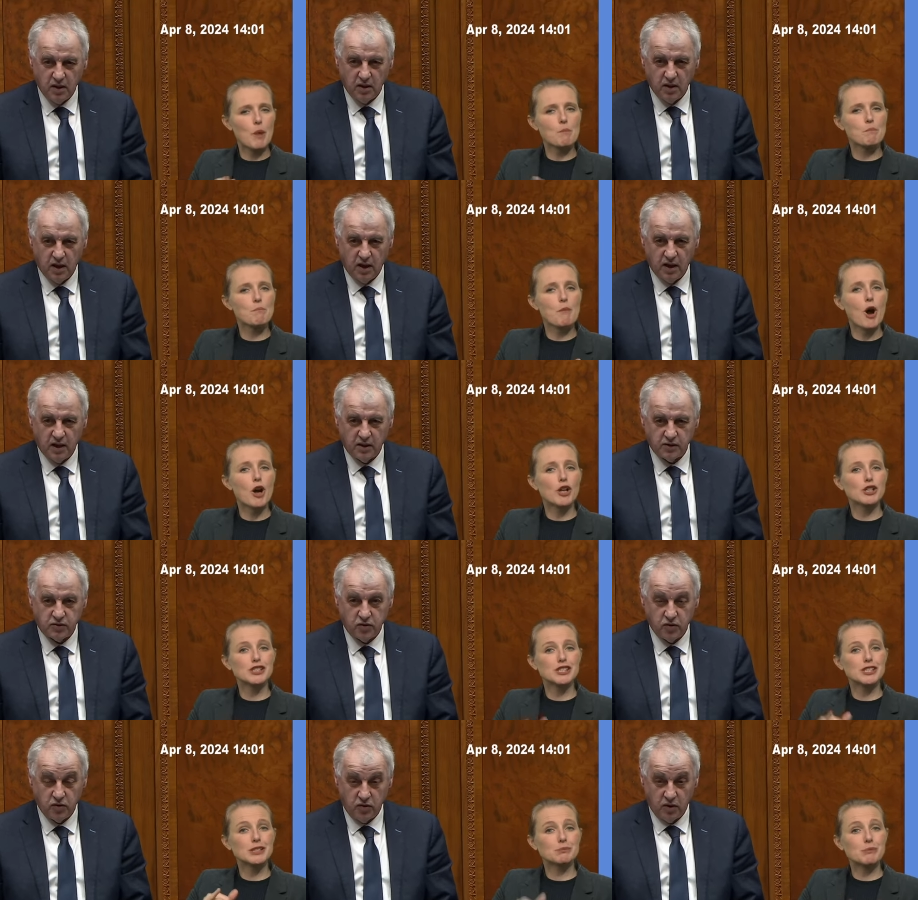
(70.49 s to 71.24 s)
Speaker 1: uh,
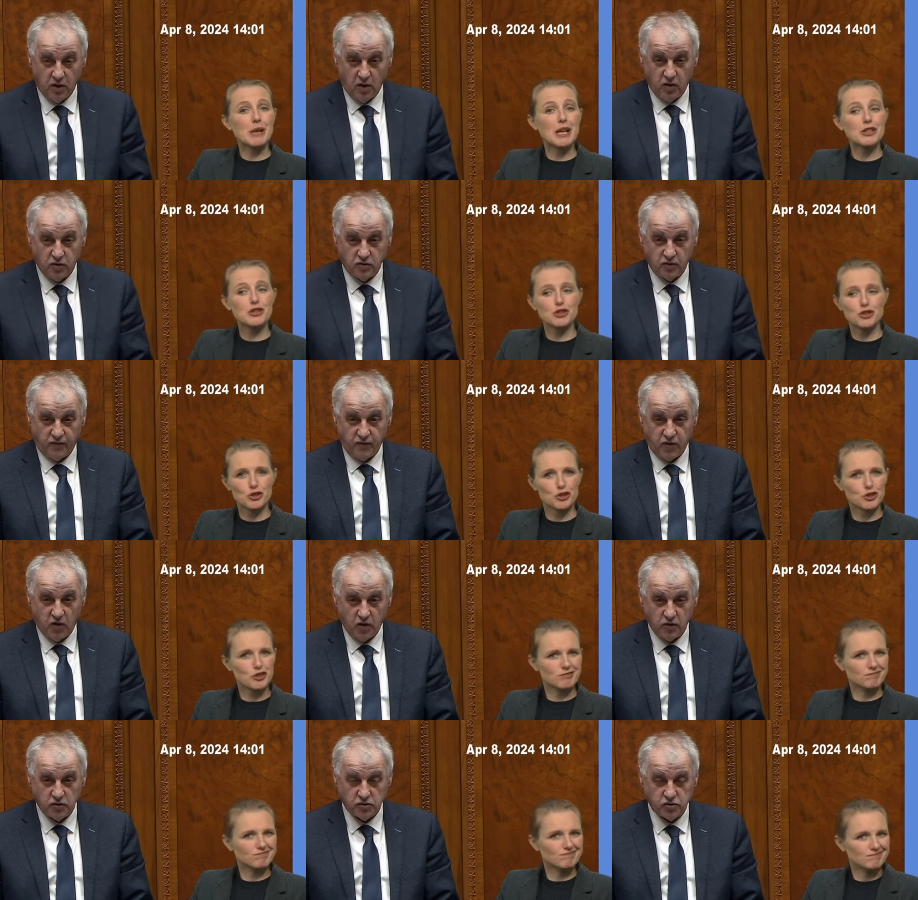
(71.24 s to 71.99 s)
to
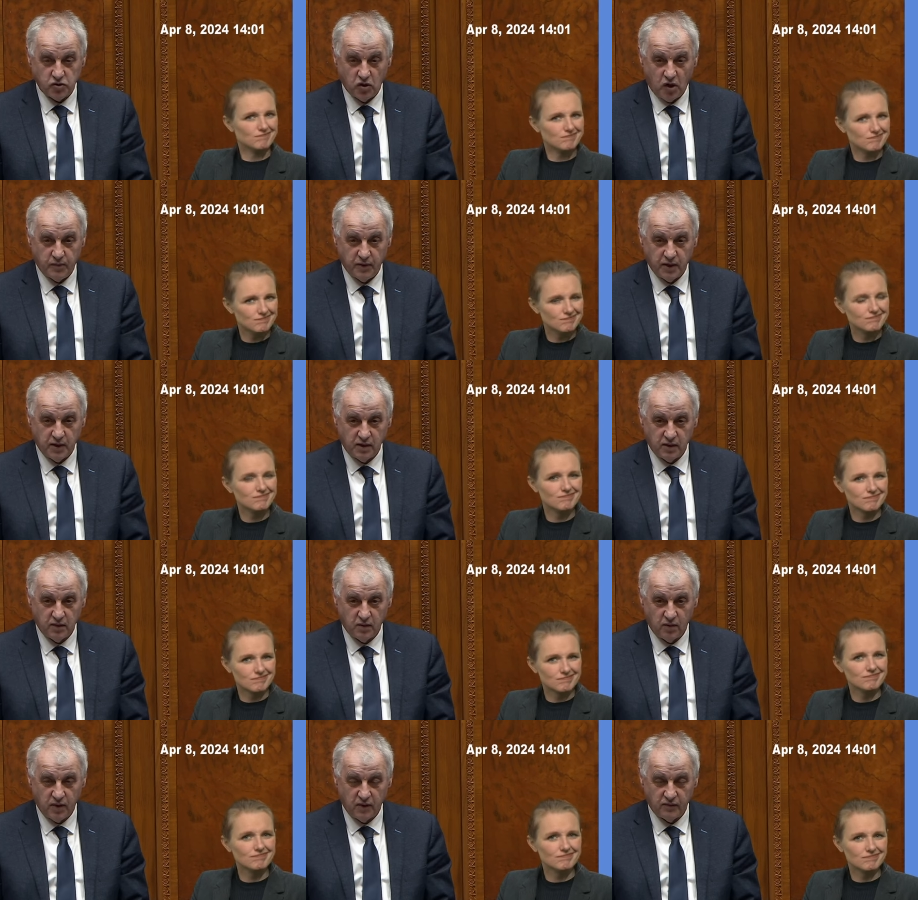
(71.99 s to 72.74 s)
out-of-town shopping,
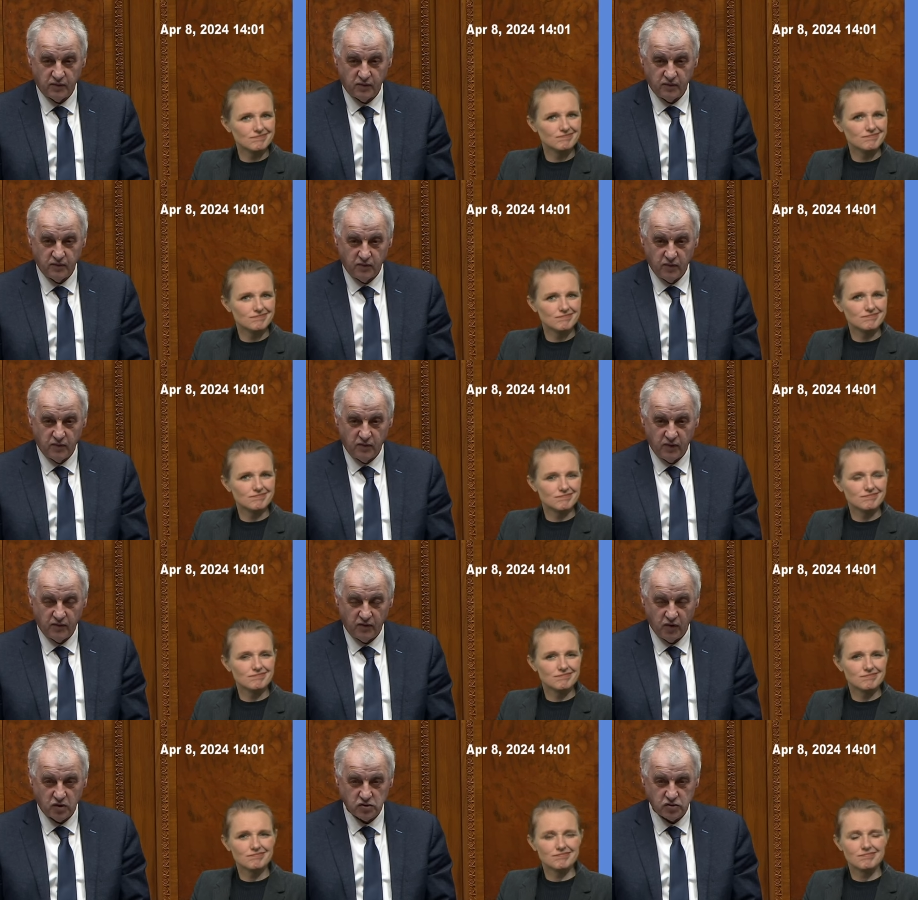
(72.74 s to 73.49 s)
we have, we
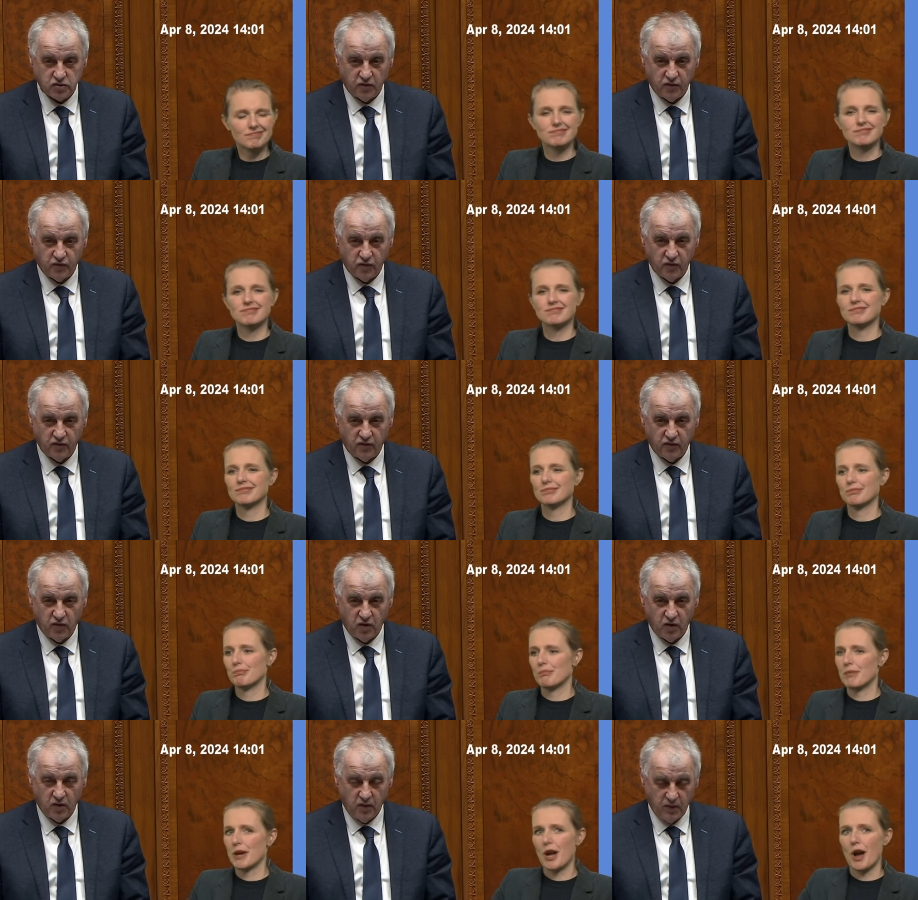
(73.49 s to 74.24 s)
have lost our
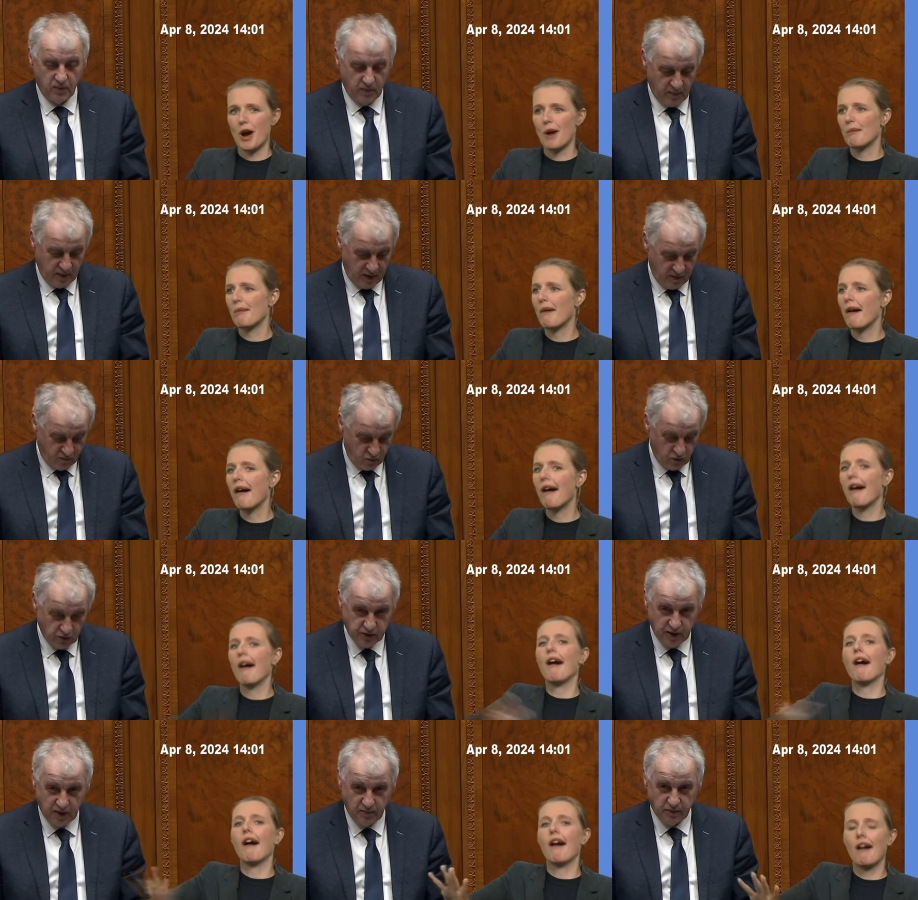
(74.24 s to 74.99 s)
footfall by
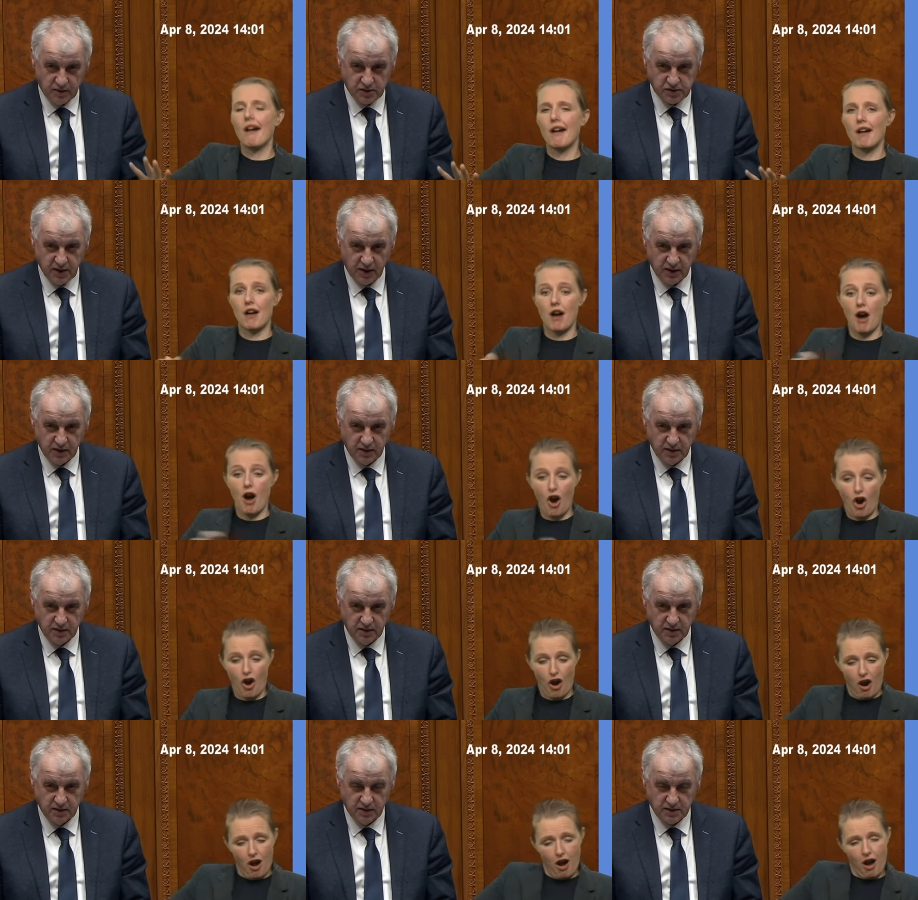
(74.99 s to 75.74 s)
14%
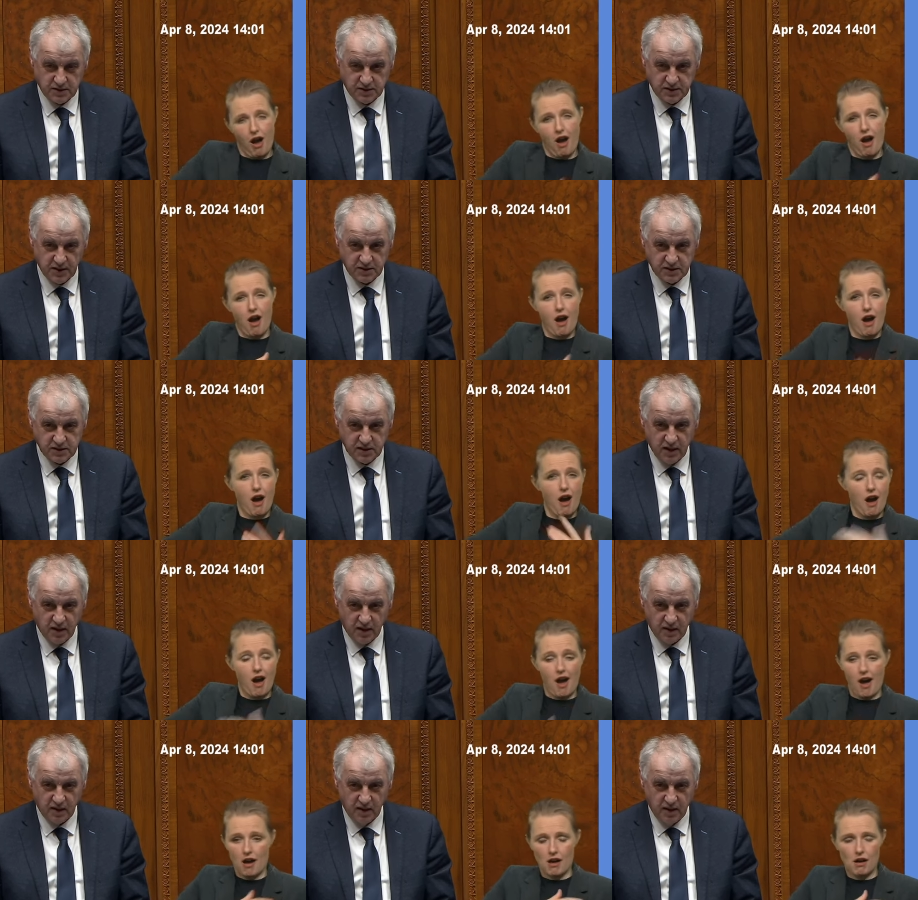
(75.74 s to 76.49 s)
since
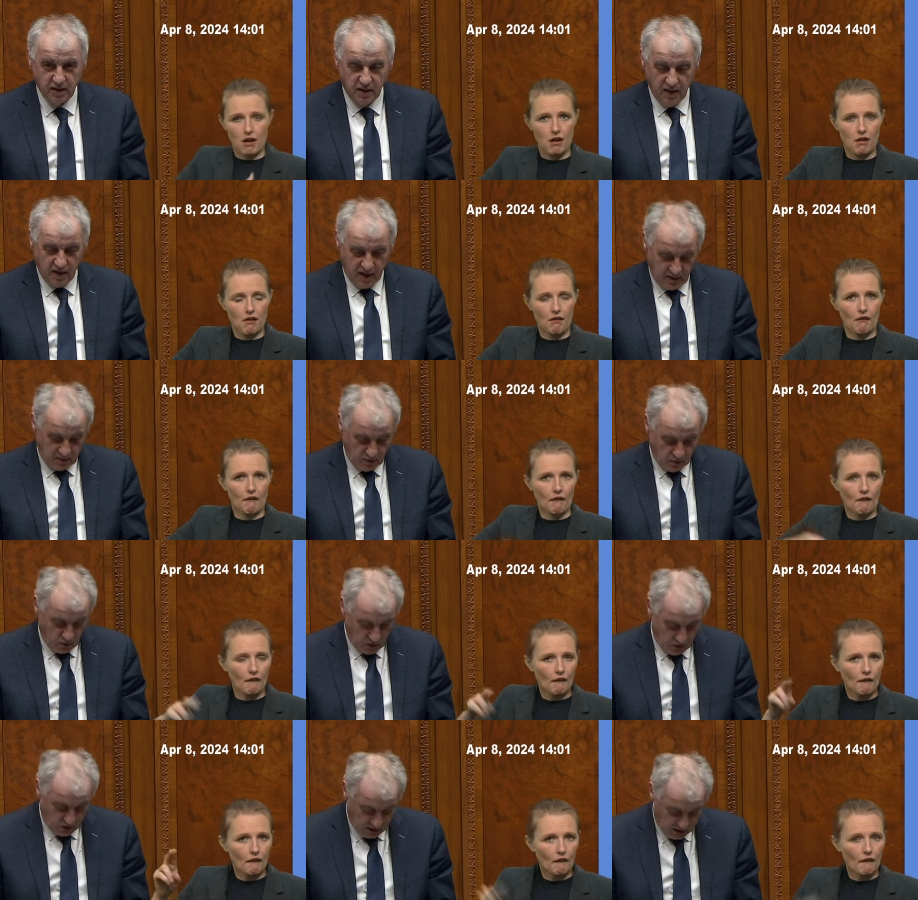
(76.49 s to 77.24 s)
then. And I'm
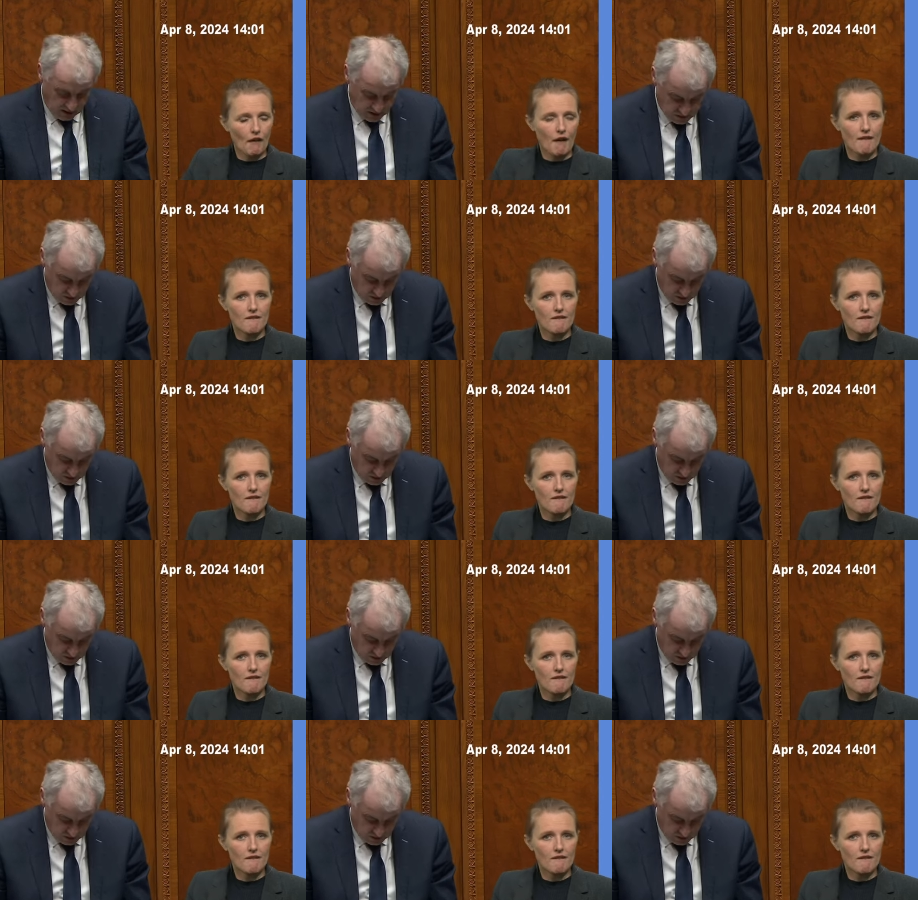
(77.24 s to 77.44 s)
wondering, is there